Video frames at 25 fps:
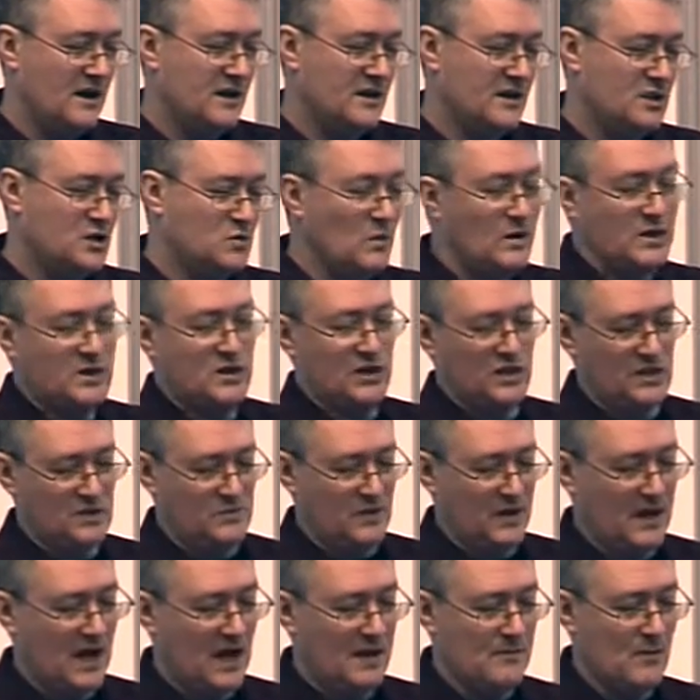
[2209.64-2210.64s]
switches
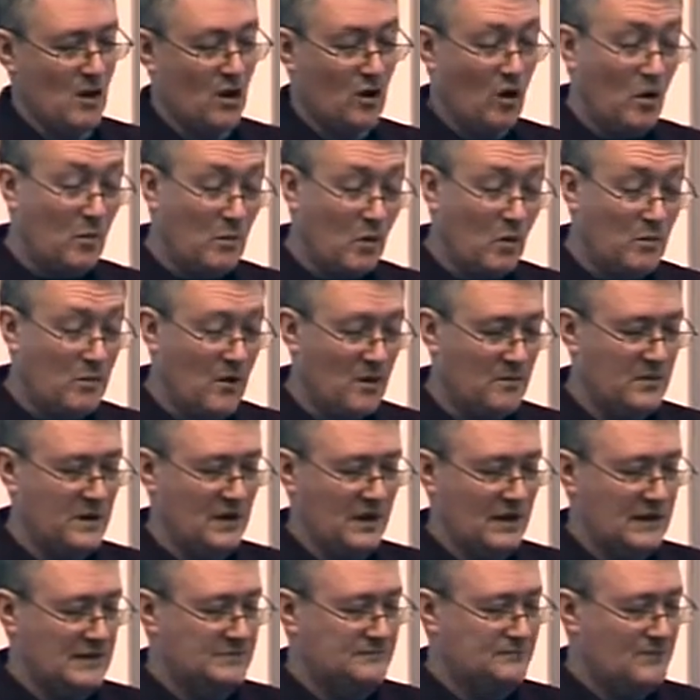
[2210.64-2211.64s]
became a lot more
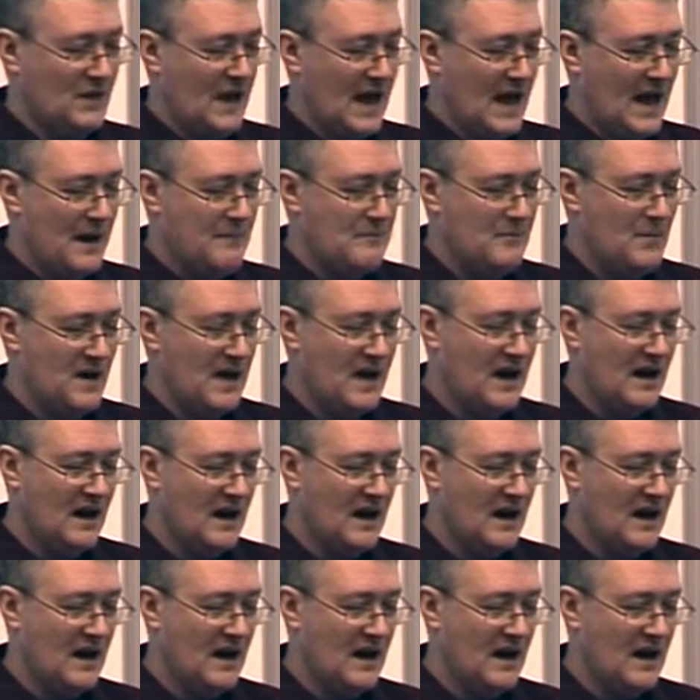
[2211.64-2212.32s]
popular, and